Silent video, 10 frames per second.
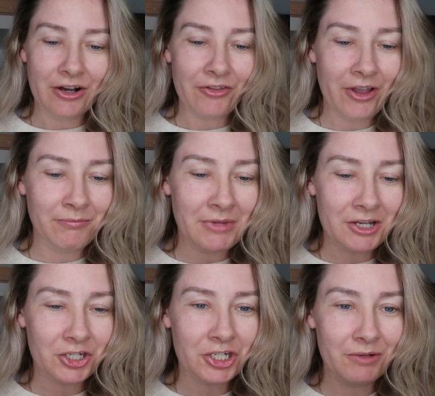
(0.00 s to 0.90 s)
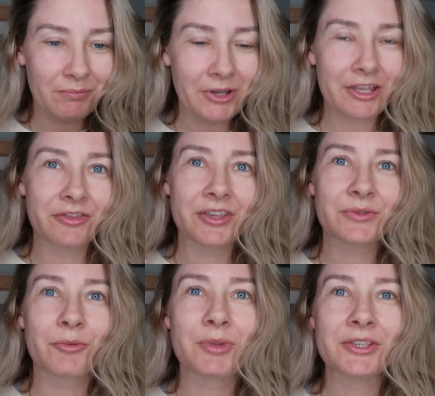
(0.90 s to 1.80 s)
all that much, but
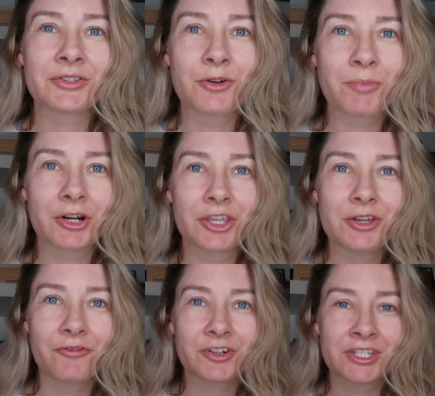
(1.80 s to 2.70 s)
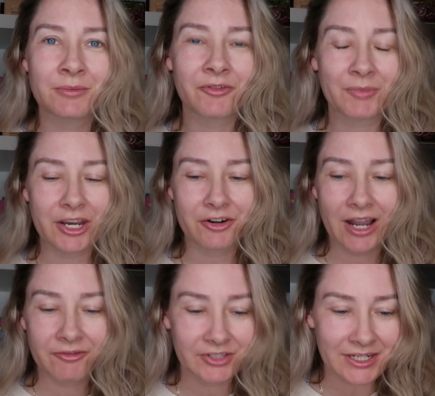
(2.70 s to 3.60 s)
this will be super cute for some of my
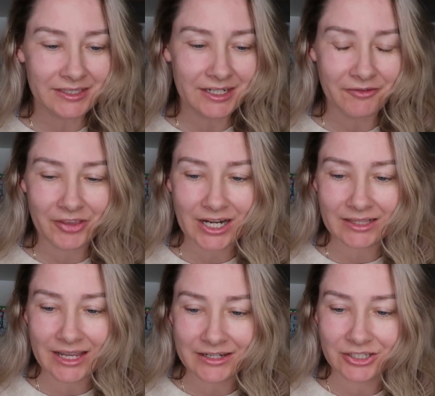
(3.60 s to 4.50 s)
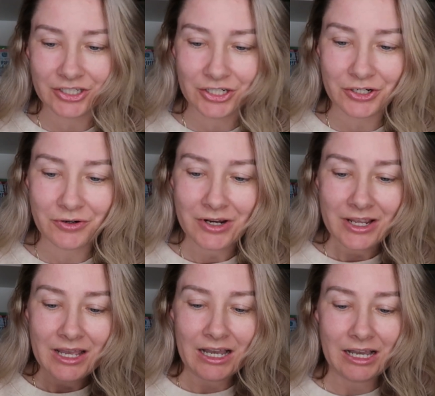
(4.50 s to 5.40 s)
crafting stuff that I like to do,
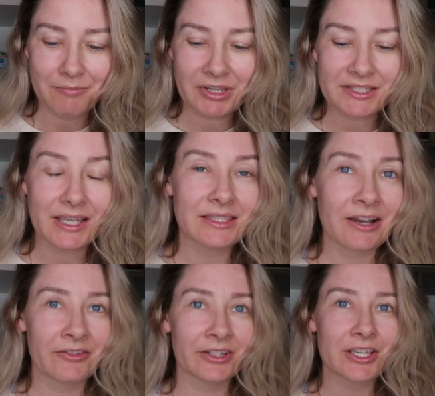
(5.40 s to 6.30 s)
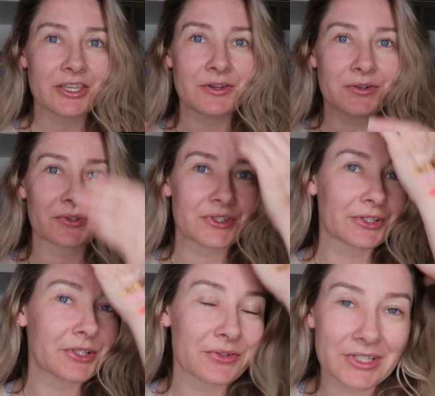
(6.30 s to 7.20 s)
because I definitely use
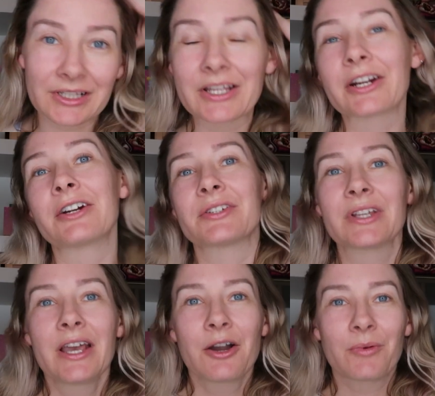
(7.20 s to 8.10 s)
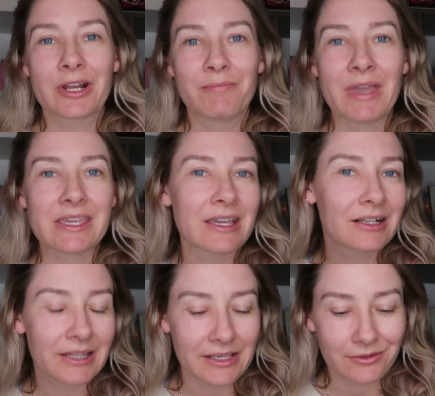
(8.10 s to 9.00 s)
the loose glitters when I'm
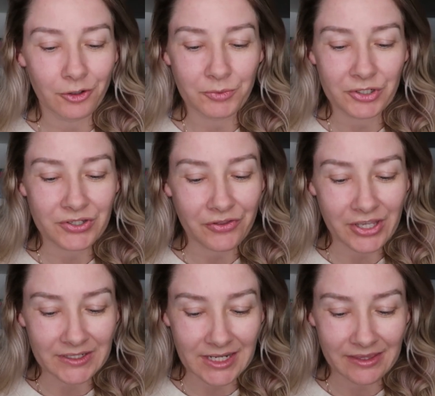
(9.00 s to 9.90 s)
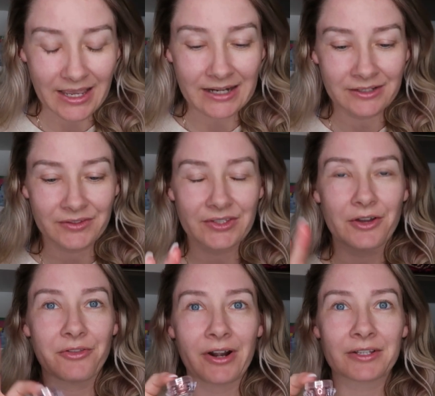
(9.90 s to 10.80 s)
making clay sculptures and things like that. And
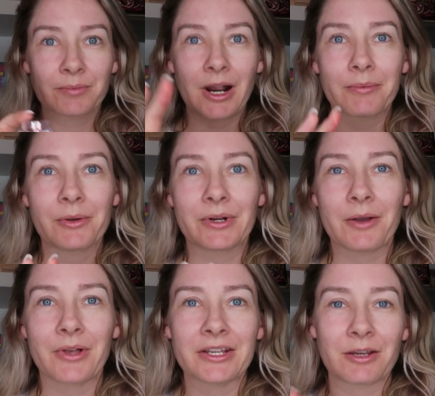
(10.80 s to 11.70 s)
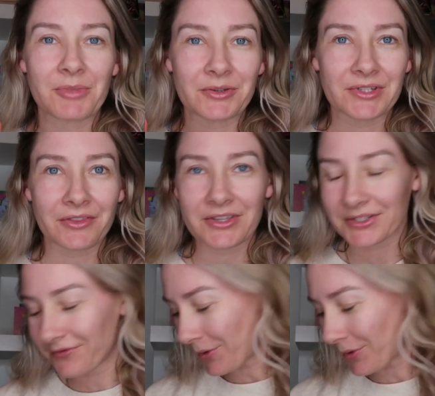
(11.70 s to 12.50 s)
so that is probably what I will end up using this